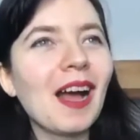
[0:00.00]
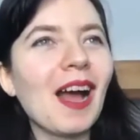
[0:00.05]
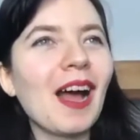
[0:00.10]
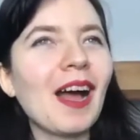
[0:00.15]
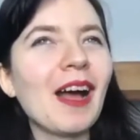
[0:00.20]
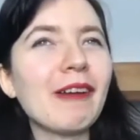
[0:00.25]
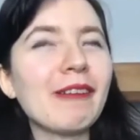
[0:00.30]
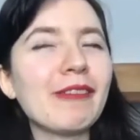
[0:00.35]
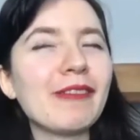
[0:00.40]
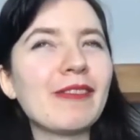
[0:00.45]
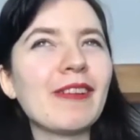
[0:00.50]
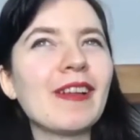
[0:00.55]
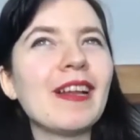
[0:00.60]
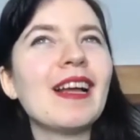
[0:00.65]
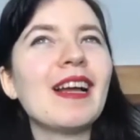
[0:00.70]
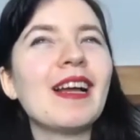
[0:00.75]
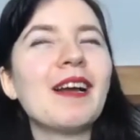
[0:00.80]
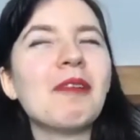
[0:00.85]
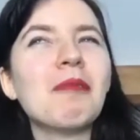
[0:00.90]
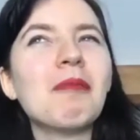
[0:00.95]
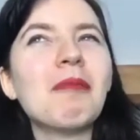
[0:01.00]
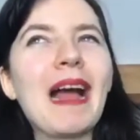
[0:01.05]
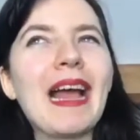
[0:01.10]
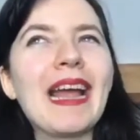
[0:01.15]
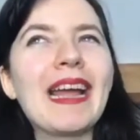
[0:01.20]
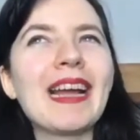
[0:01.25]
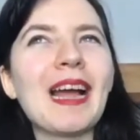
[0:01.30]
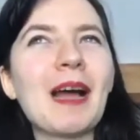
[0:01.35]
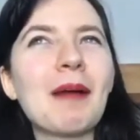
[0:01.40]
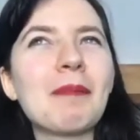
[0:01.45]
of
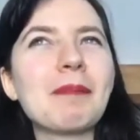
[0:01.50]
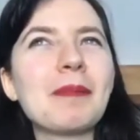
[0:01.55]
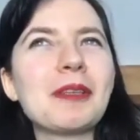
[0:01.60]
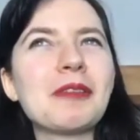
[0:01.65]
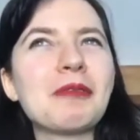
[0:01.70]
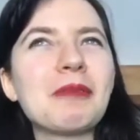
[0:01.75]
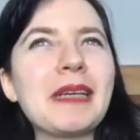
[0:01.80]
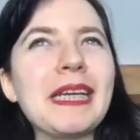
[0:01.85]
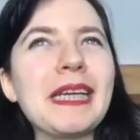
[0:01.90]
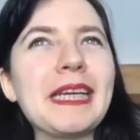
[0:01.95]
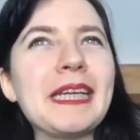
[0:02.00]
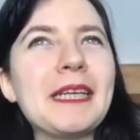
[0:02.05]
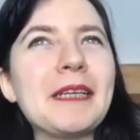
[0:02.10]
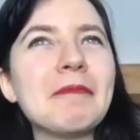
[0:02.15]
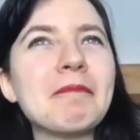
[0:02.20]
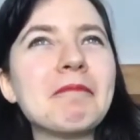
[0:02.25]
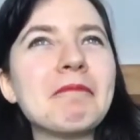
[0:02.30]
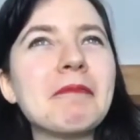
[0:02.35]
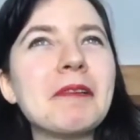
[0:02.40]
weighing up between